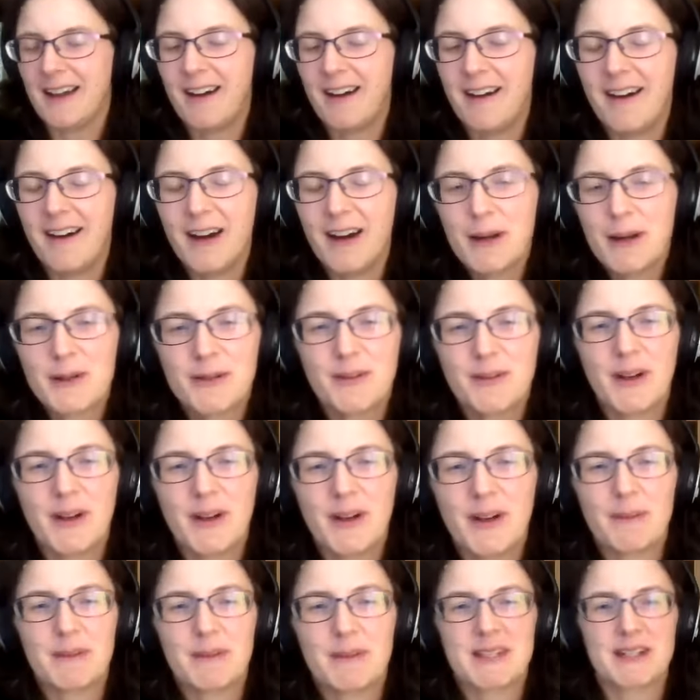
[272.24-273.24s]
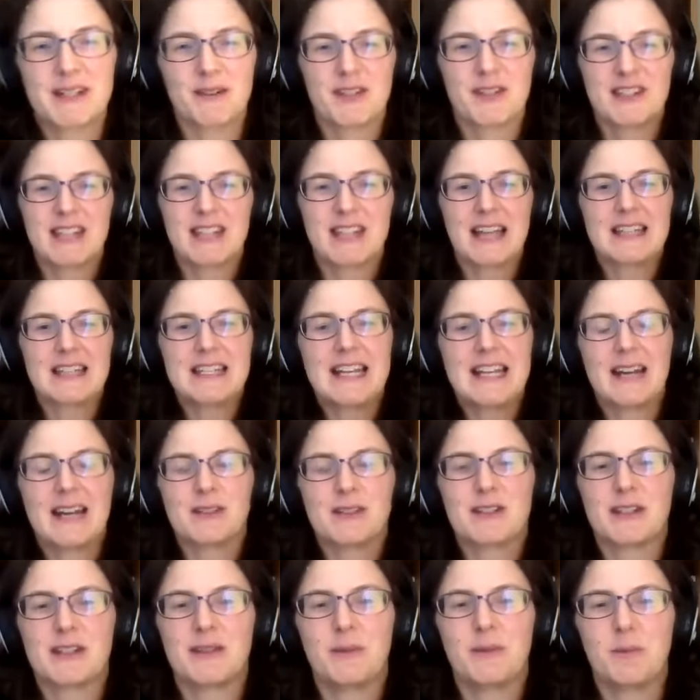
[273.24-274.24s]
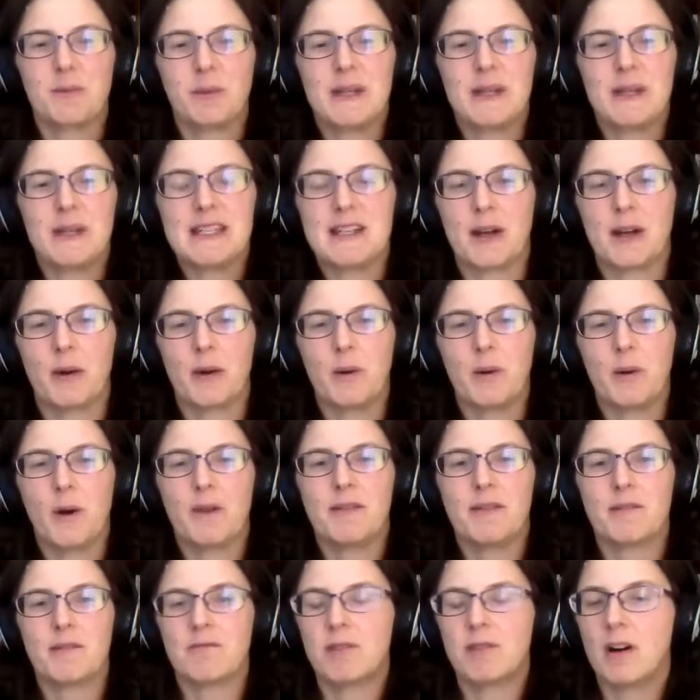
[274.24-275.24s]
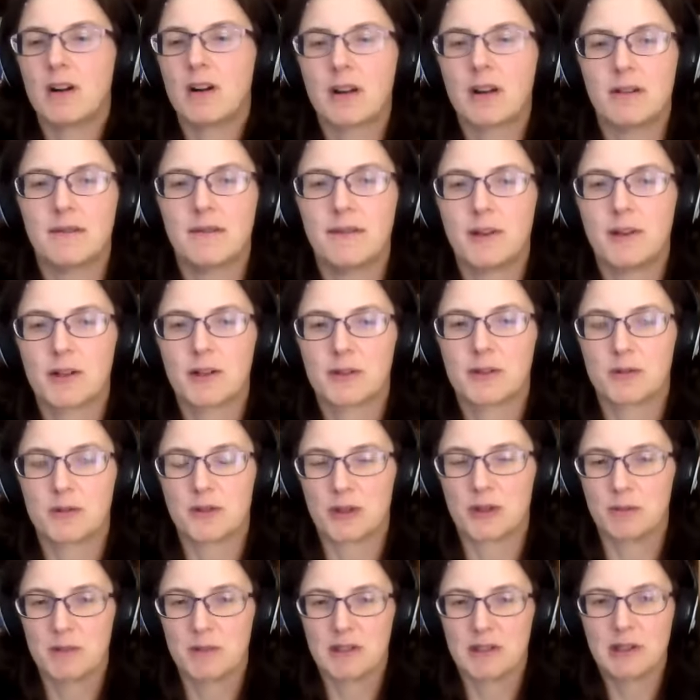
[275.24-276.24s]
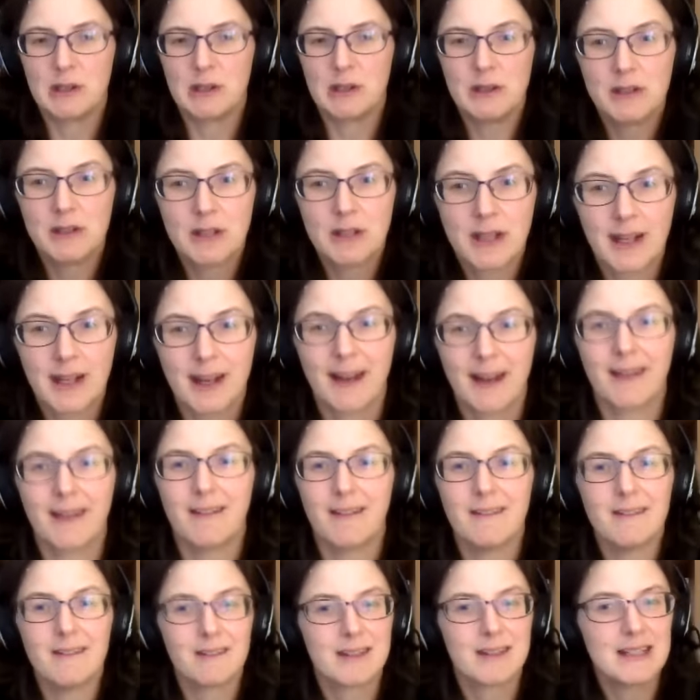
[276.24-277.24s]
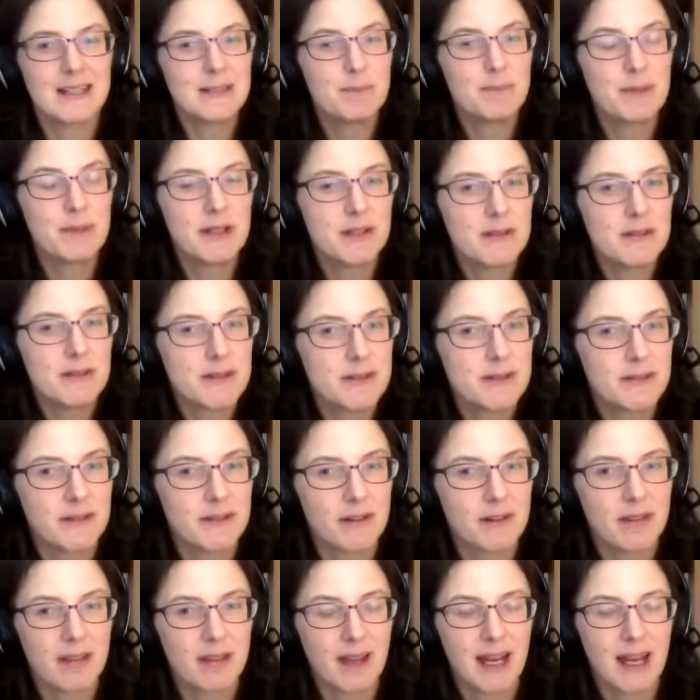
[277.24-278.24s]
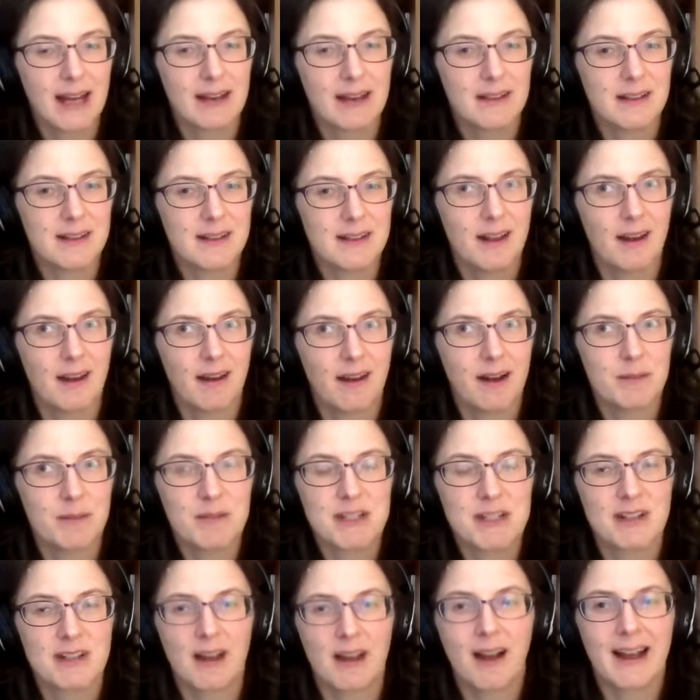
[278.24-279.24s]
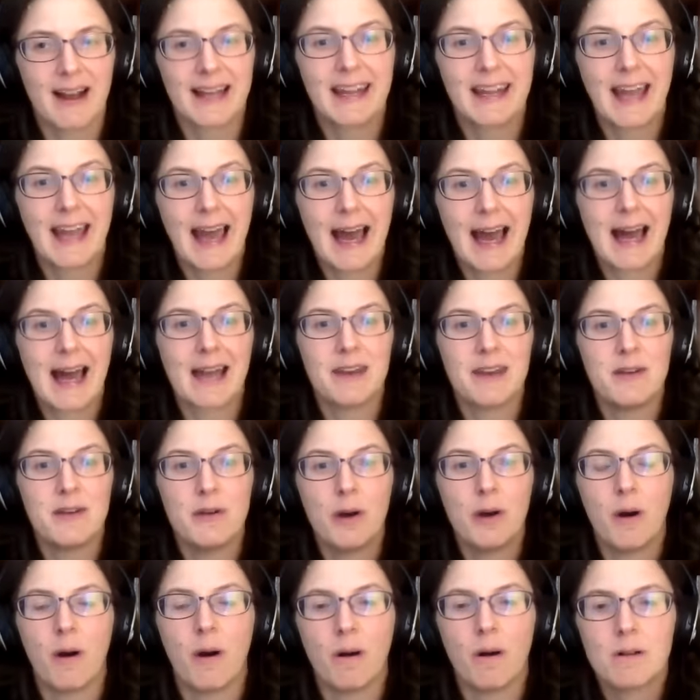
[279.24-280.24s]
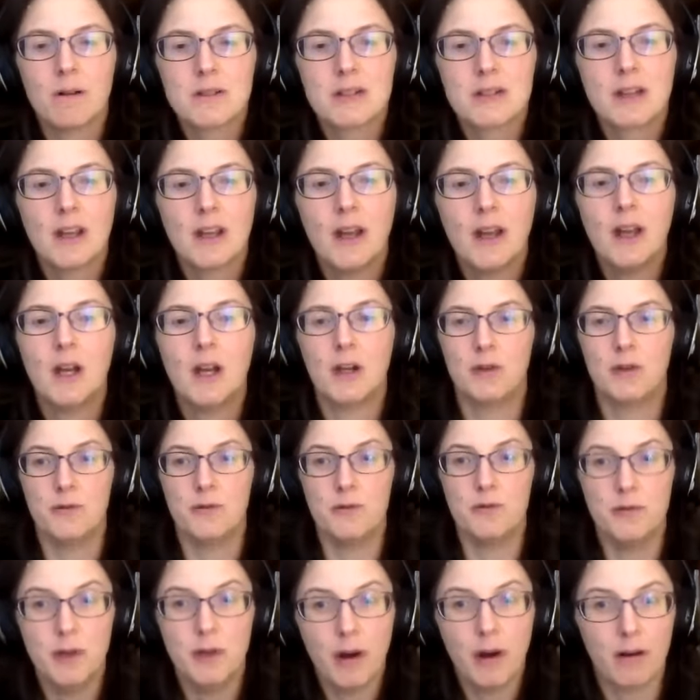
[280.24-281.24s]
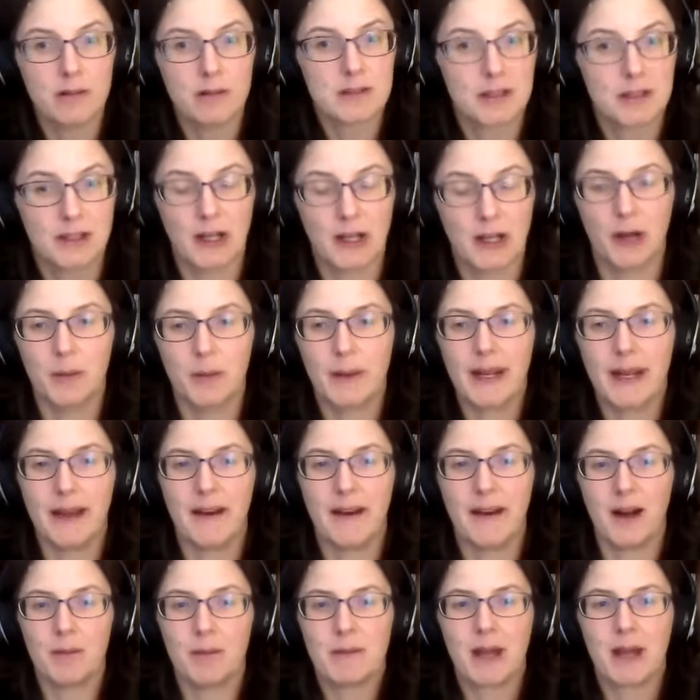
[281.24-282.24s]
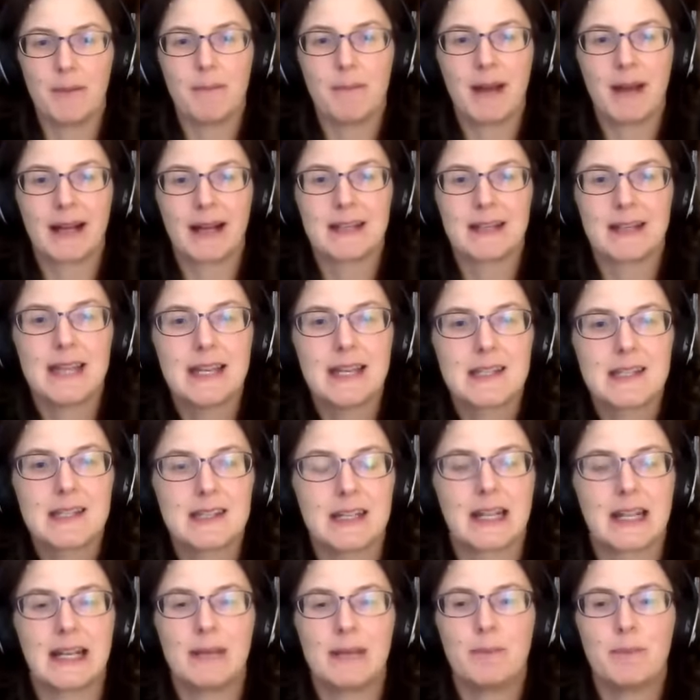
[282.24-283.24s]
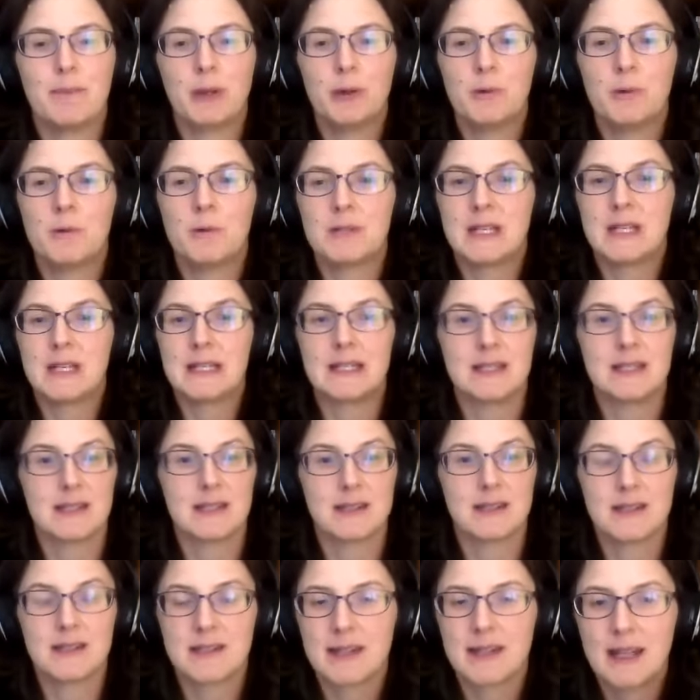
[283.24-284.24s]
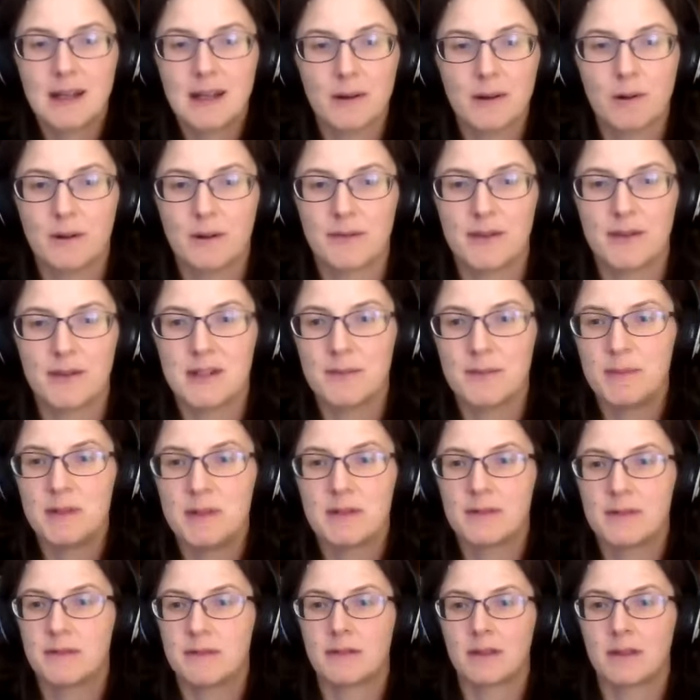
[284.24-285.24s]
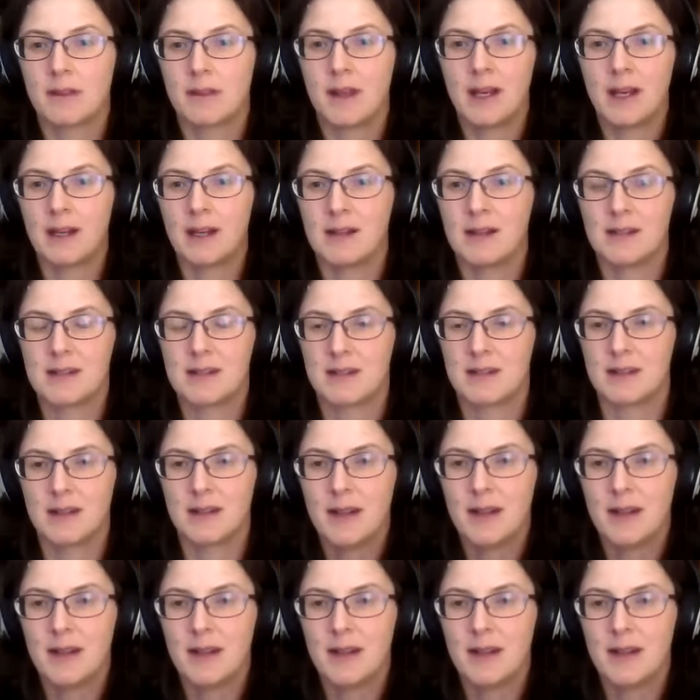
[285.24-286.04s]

always find myself standing outside the window of a rock and fossil shop, just looking at all these beautiful things, and I'm just like, I cannot not go in. I'm like magnetically pulled in to see all of these beautiful things, and